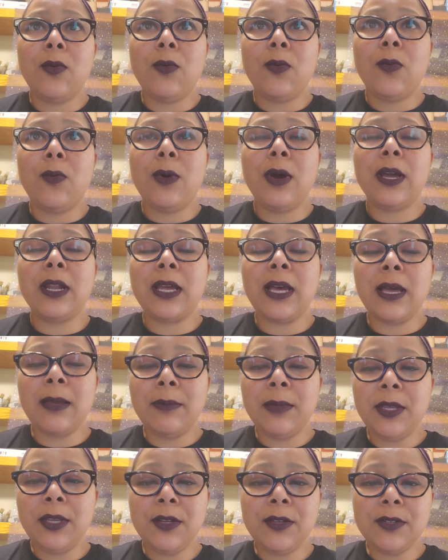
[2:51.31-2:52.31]
What
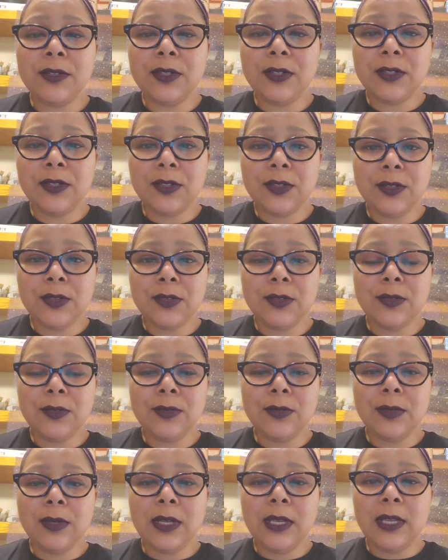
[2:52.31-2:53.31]
I'm here to
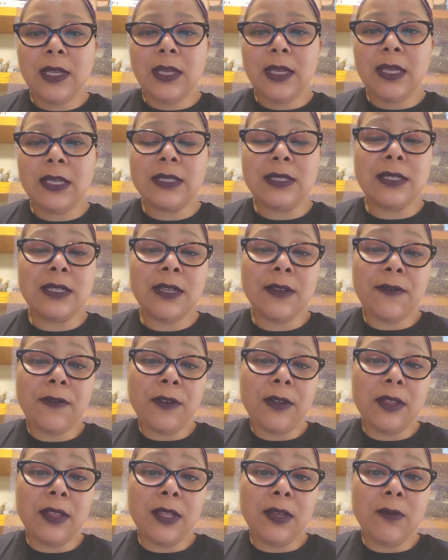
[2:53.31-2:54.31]
do is
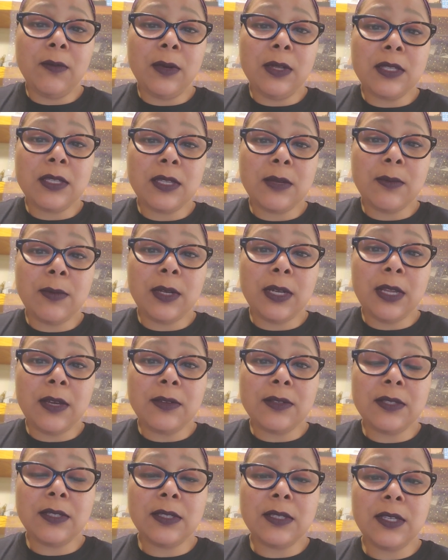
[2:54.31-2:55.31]
different than what someone
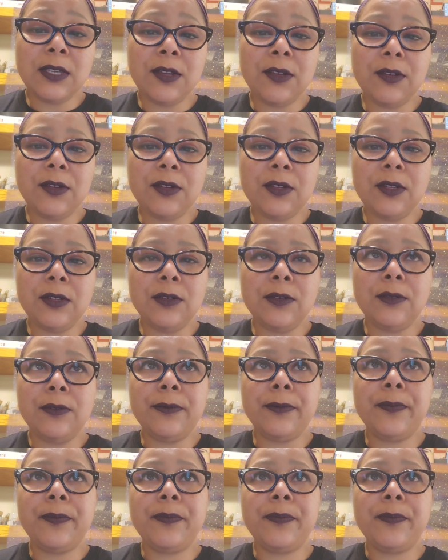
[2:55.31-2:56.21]
else is here to do.